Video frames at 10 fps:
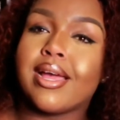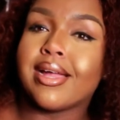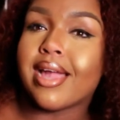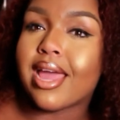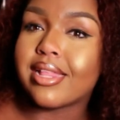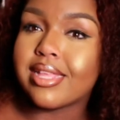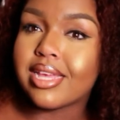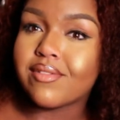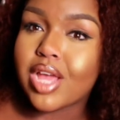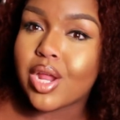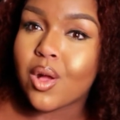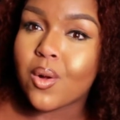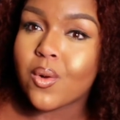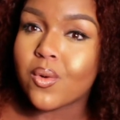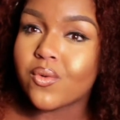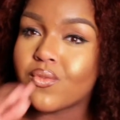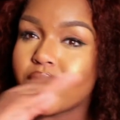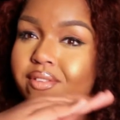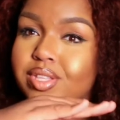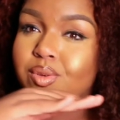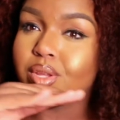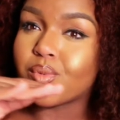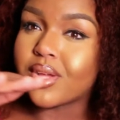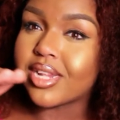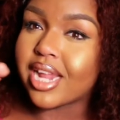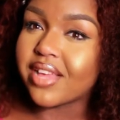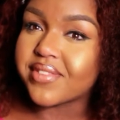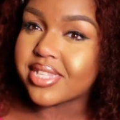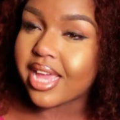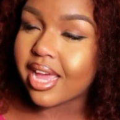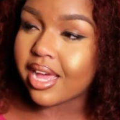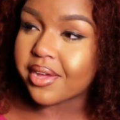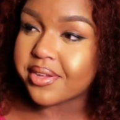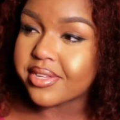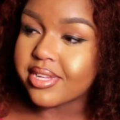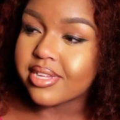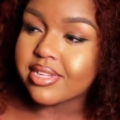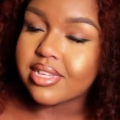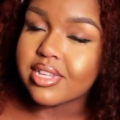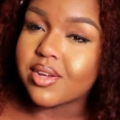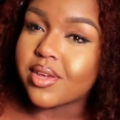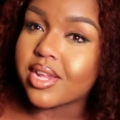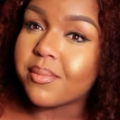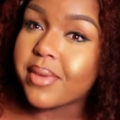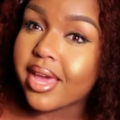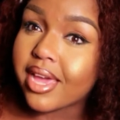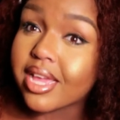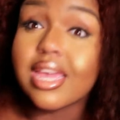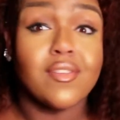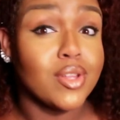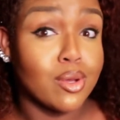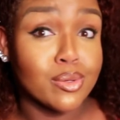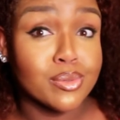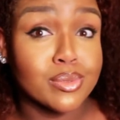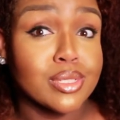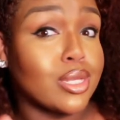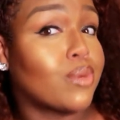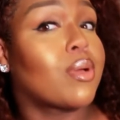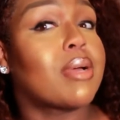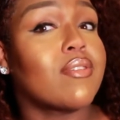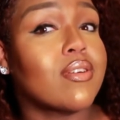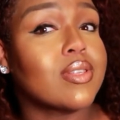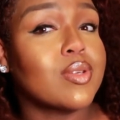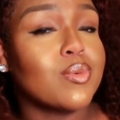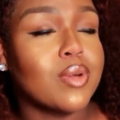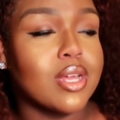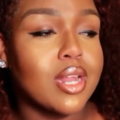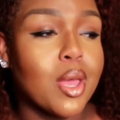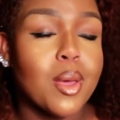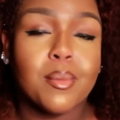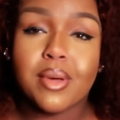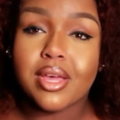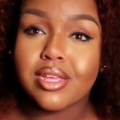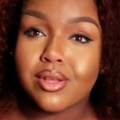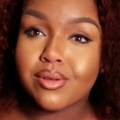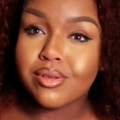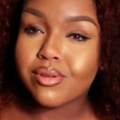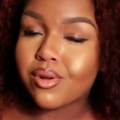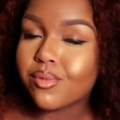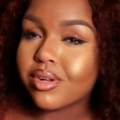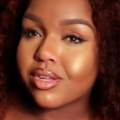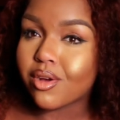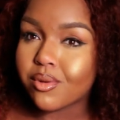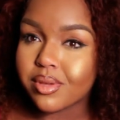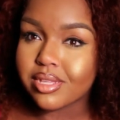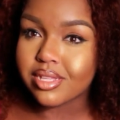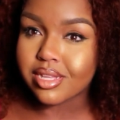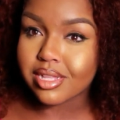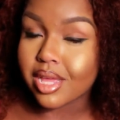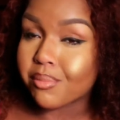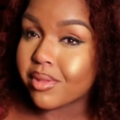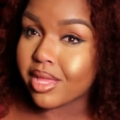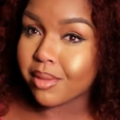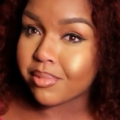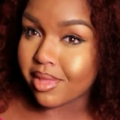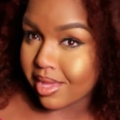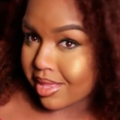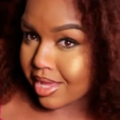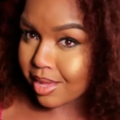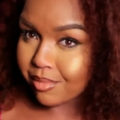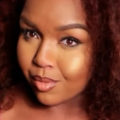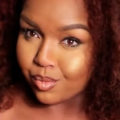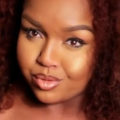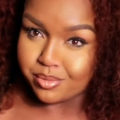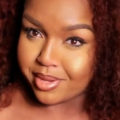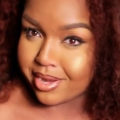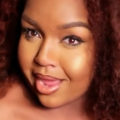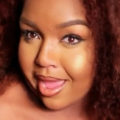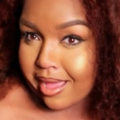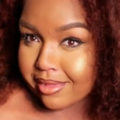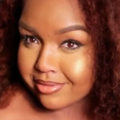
gotta leave that whole Forever 21 lifestyle you know in the back even though still with my Forever 21 but you know you don't want to always look like play play like I'm a woman now